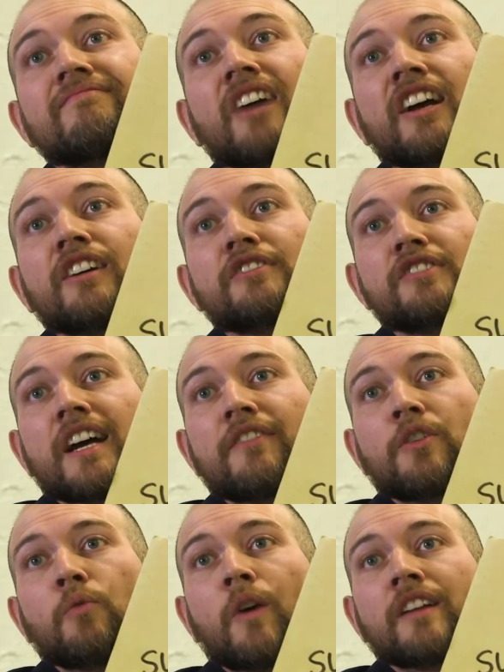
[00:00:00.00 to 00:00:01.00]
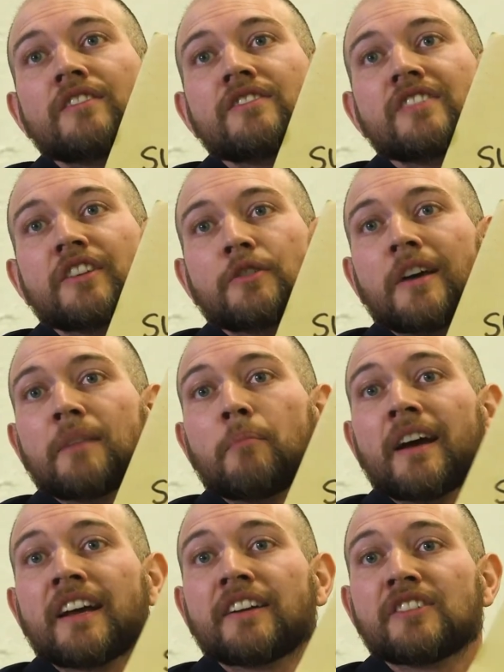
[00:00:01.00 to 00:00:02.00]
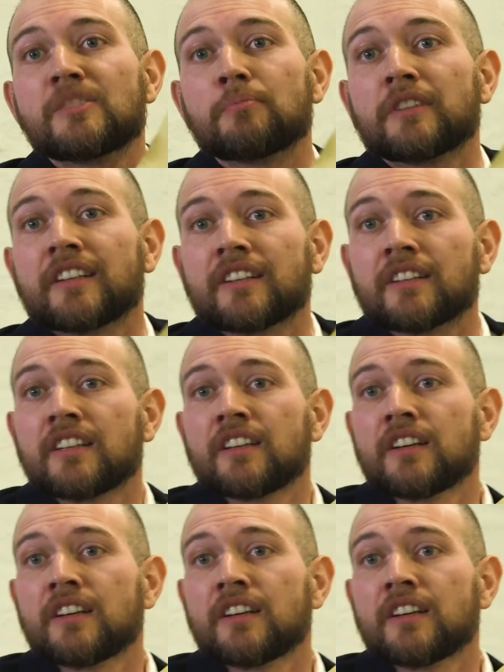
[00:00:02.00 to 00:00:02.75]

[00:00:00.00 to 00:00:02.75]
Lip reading: I also have the ones that you had made in spring